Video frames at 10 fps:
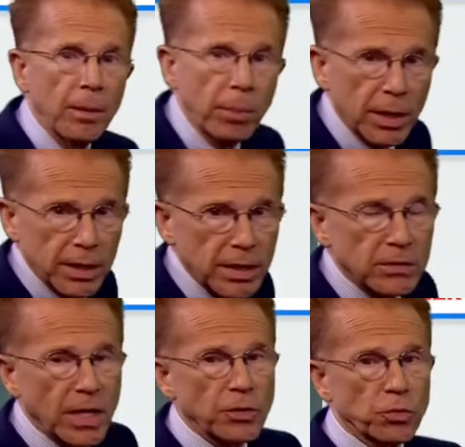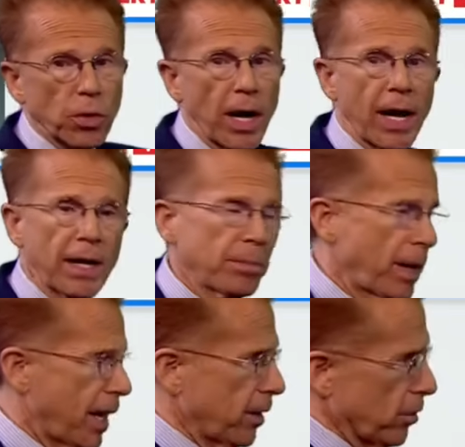but it is a dry
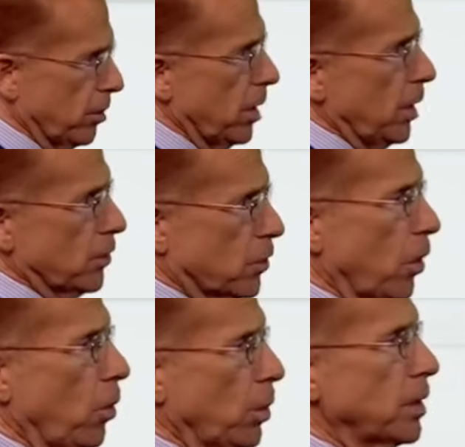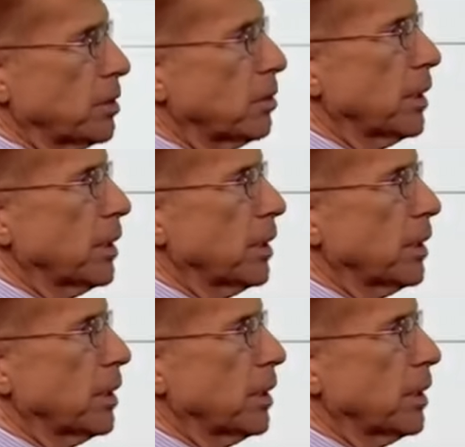pattern. So we do